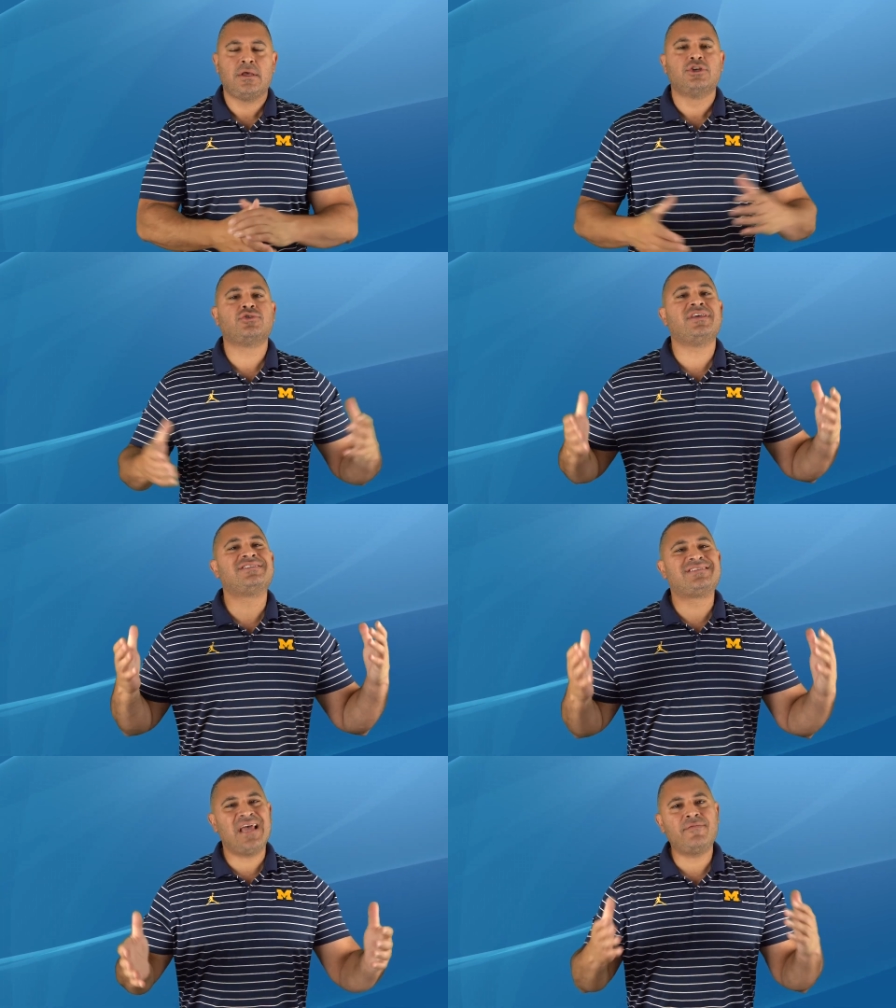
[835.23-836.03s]
So there's
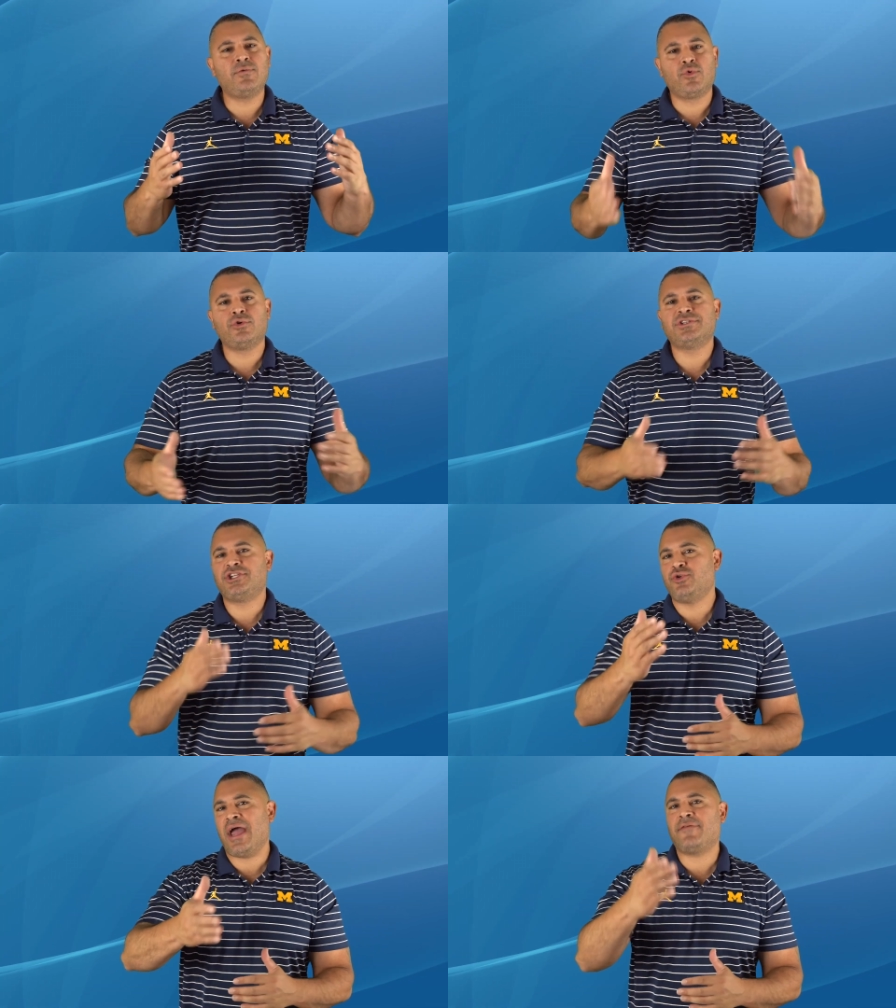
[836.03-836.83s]
7 rules that
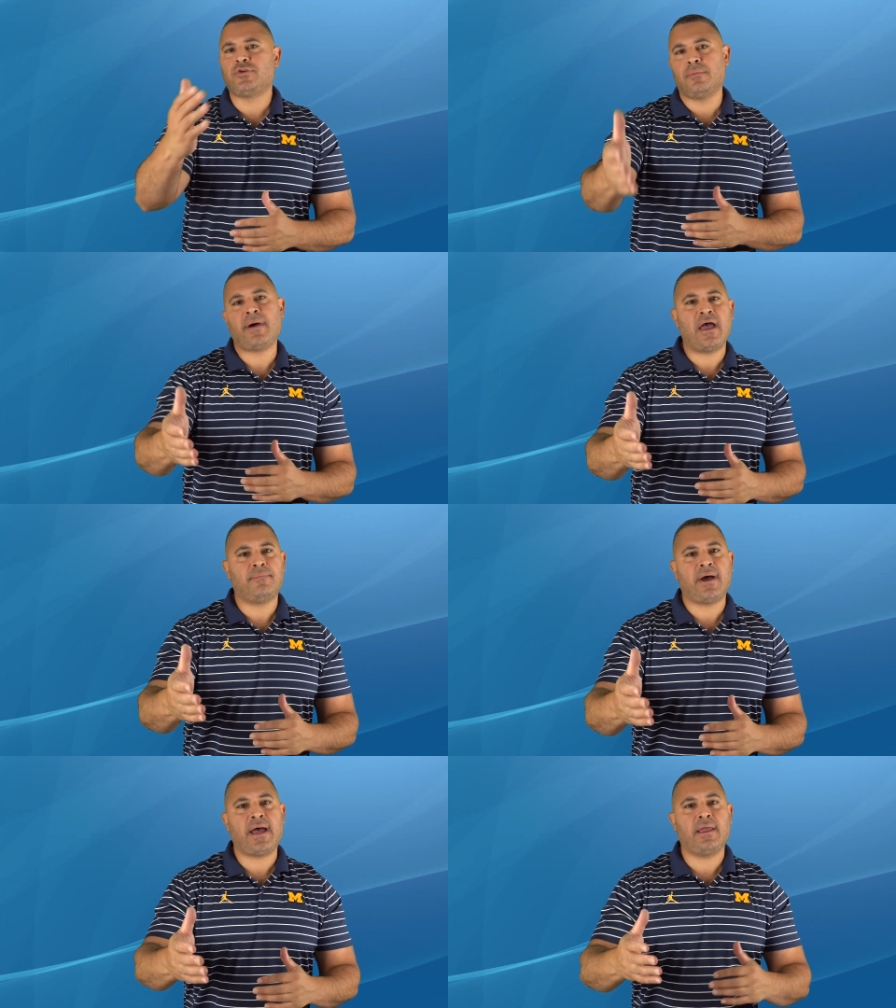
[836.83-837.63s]
you have to abide
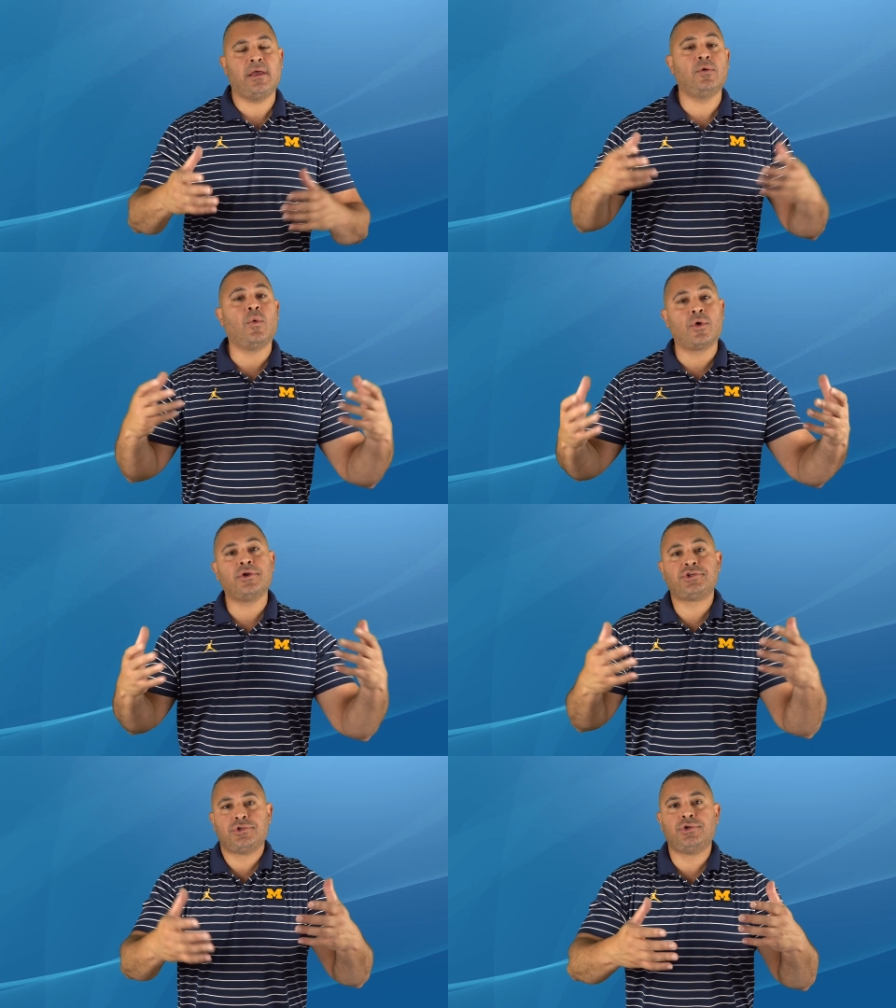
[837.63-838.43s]
by in order
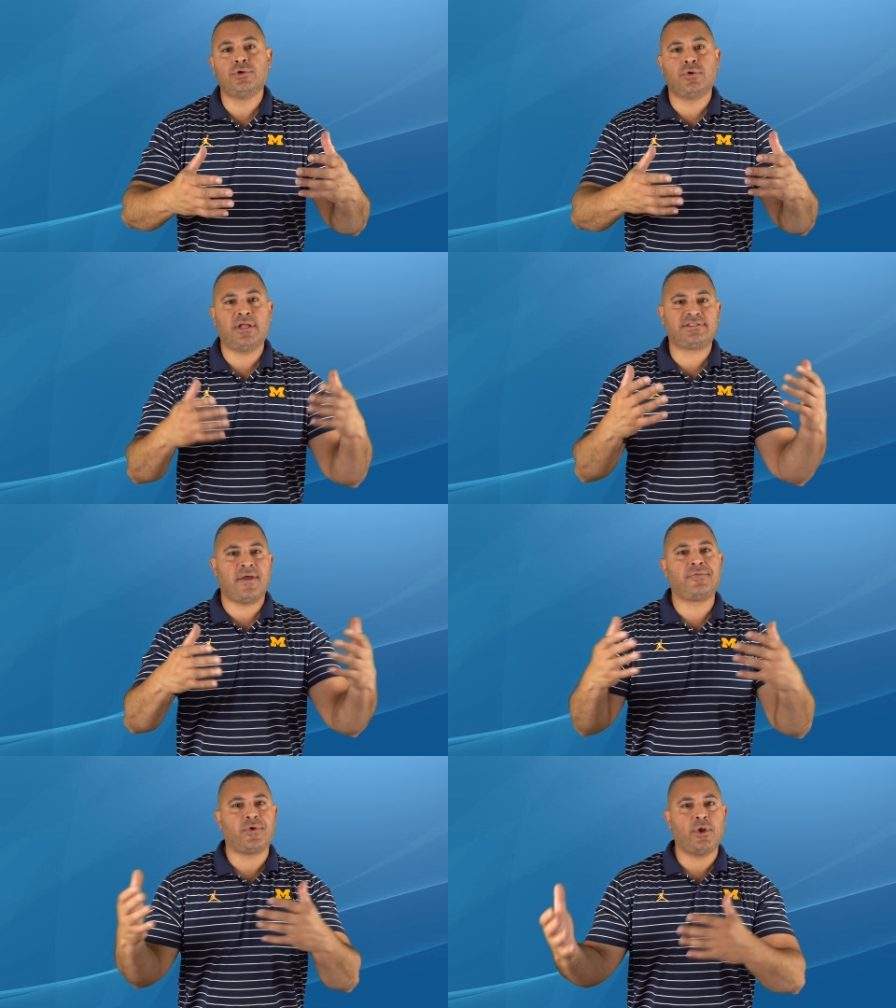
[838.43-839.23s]
to do a
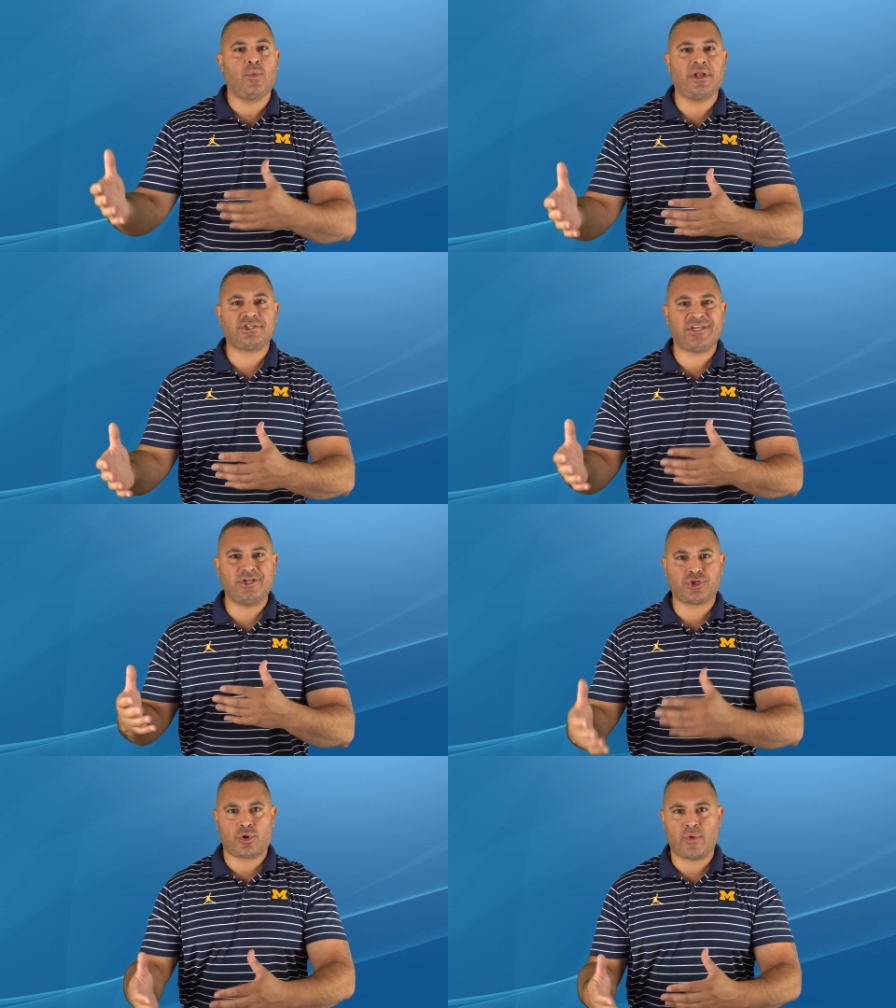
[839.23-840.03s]
1031
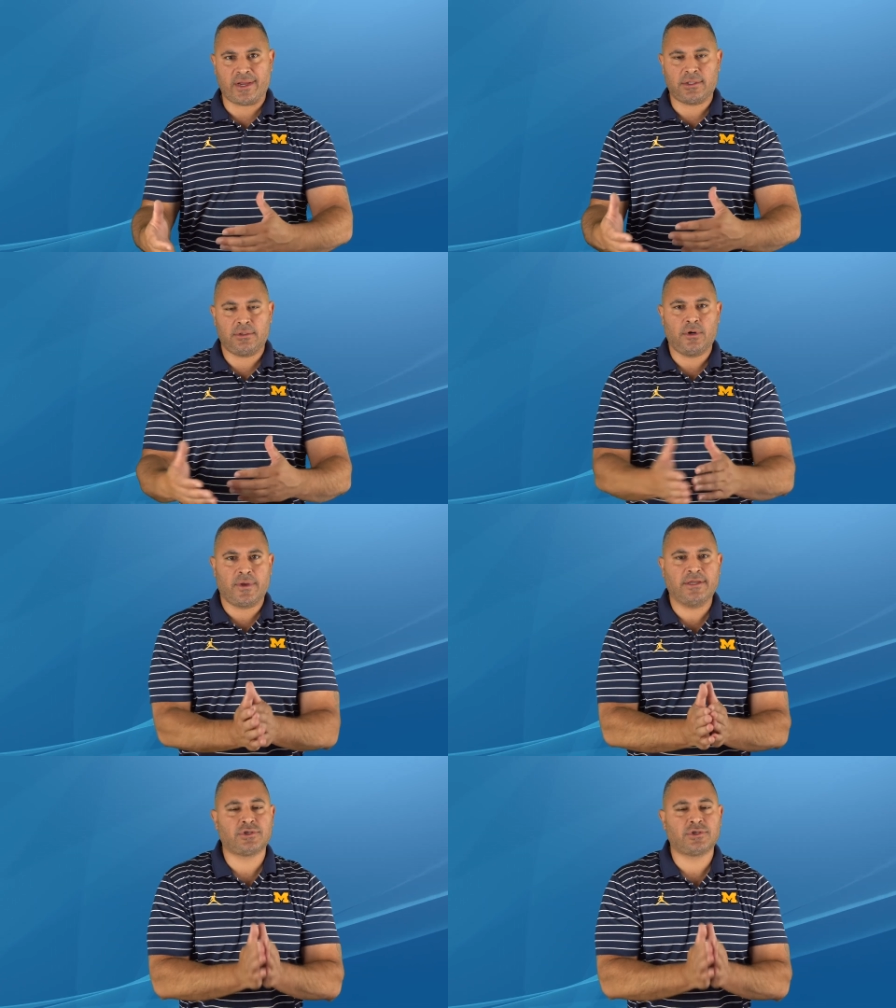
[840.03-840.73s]
exchange correctly, okay?